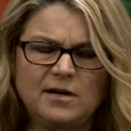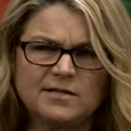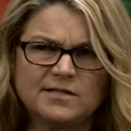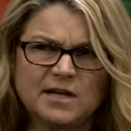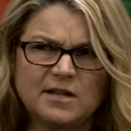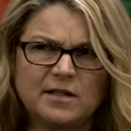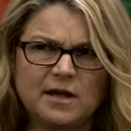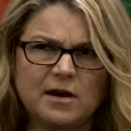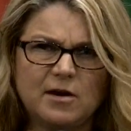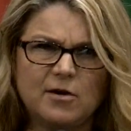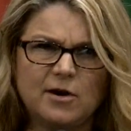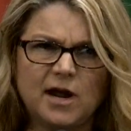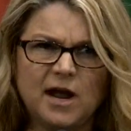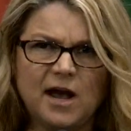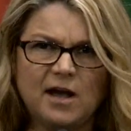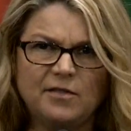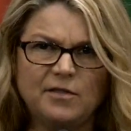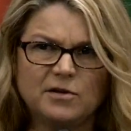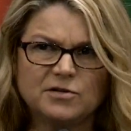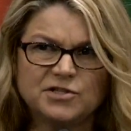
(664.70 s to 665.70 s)
said they already
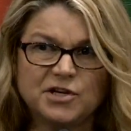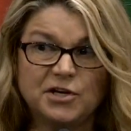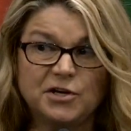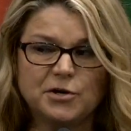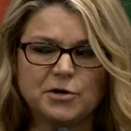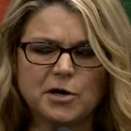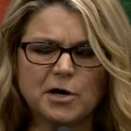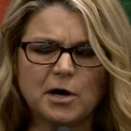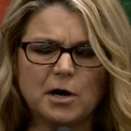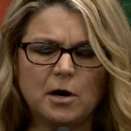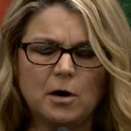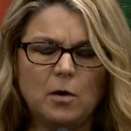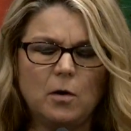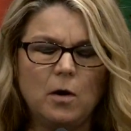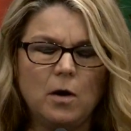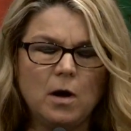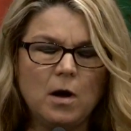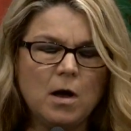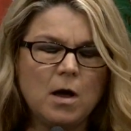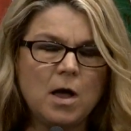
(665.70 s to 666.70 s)
had theirs a year ago,
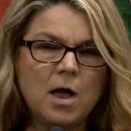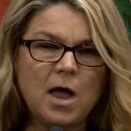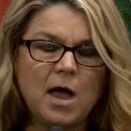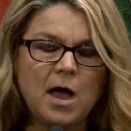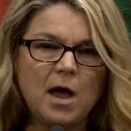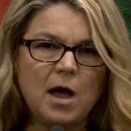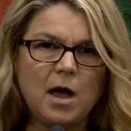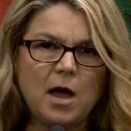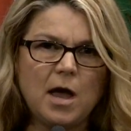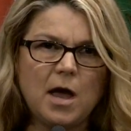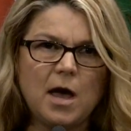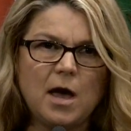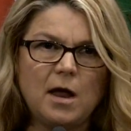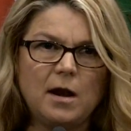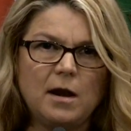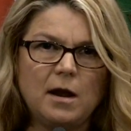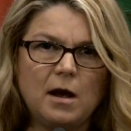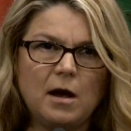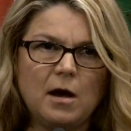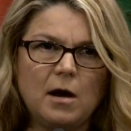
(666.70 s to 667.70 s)

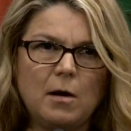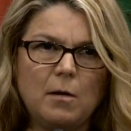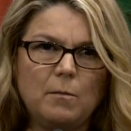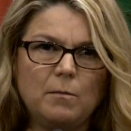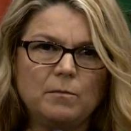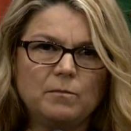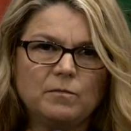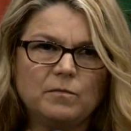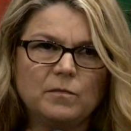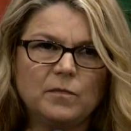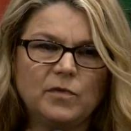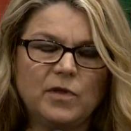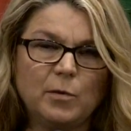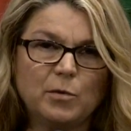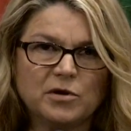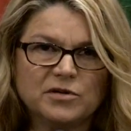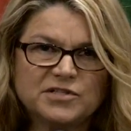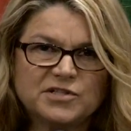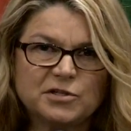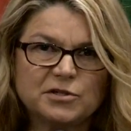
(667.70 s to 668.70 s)
and they
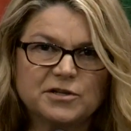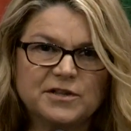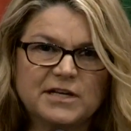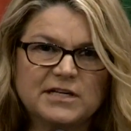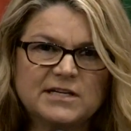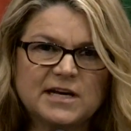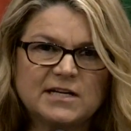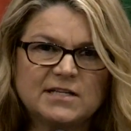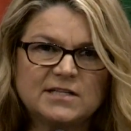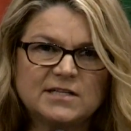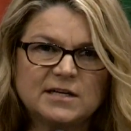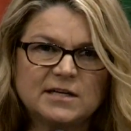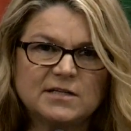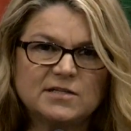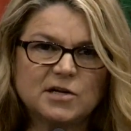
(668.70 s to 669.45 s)
were still in the testing.